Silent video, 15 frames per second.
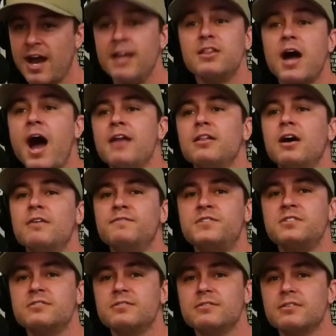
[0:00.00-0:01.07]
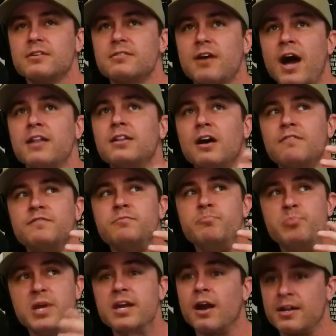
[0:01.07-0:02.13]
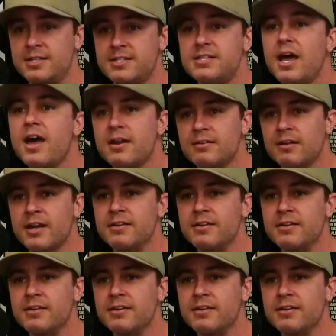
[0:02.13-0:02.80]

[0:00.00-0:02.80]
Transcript: I loved being on set.